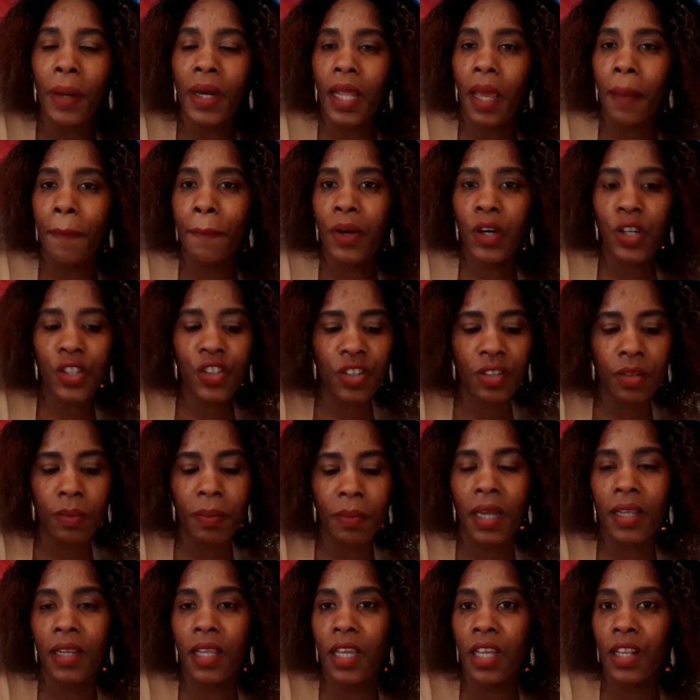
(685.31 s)
but I
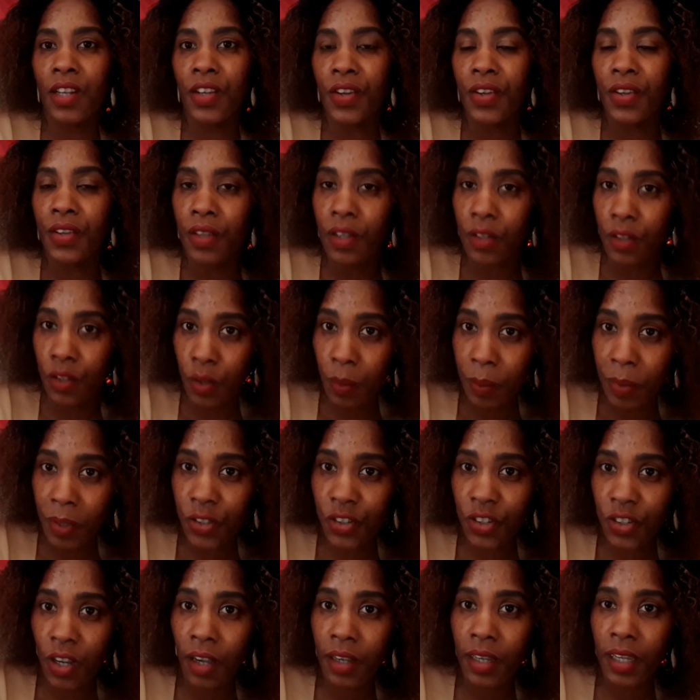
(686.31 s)
purchased mine in
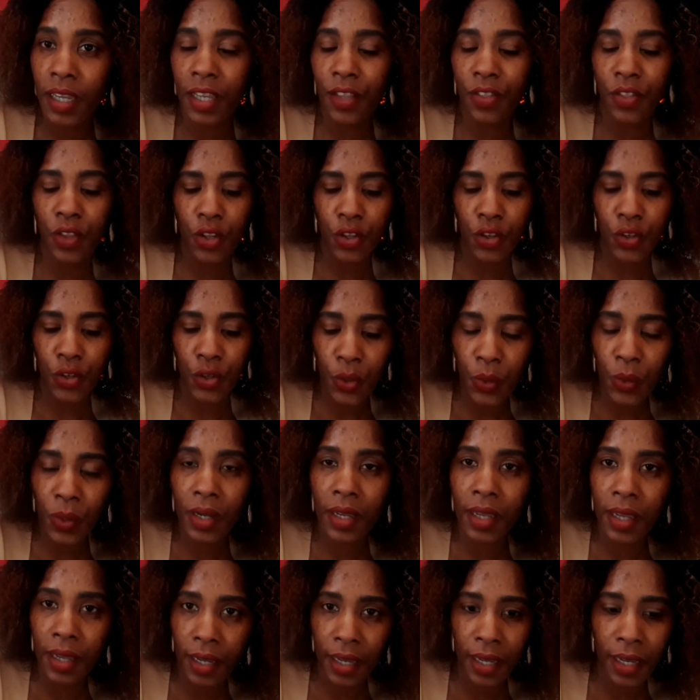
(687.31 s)
Superdrug in
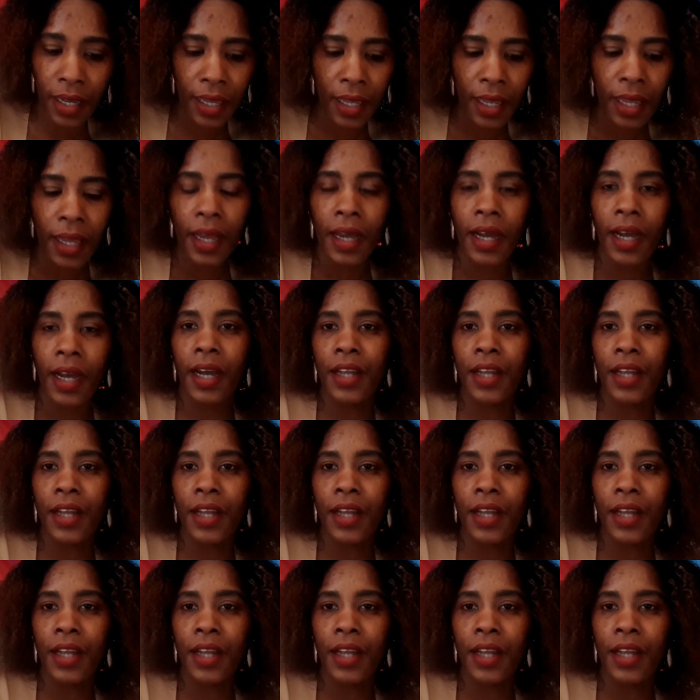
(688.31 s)
the UK,